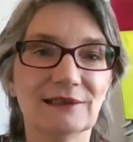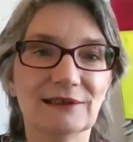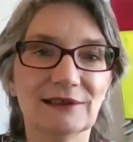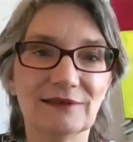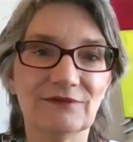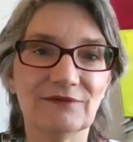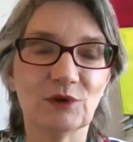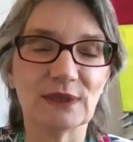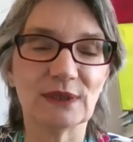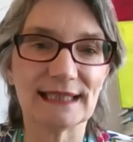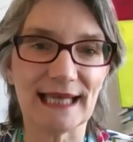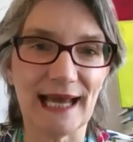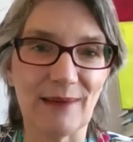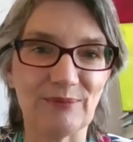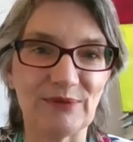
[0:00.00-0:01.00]
divorce
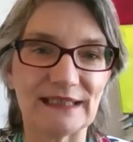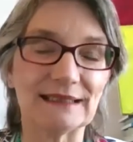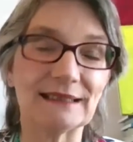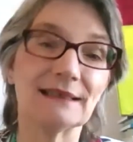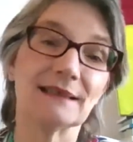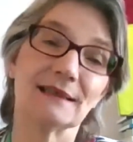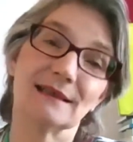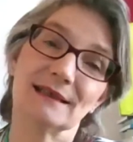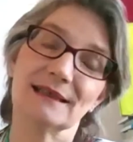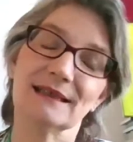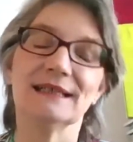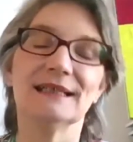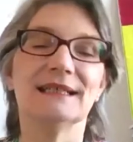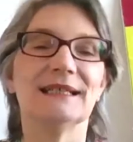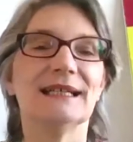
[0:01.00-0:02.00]
happens,
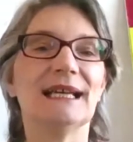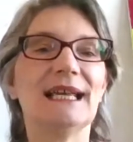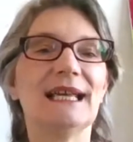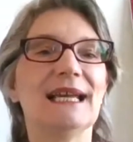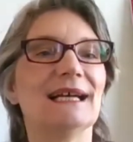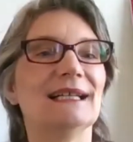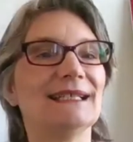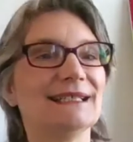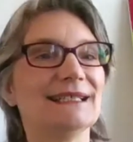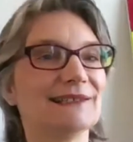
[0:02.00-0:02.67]
and